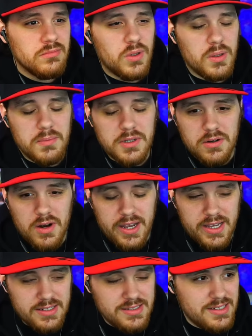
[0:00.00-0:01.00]
Oh, I'm gonna cry
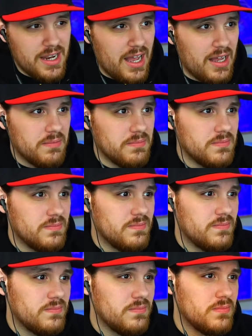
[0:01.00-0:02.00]
again. Stop.
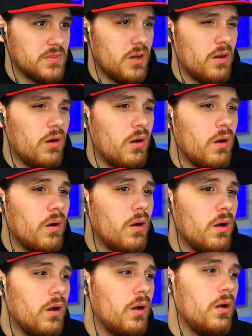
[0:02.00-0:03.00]
Oh.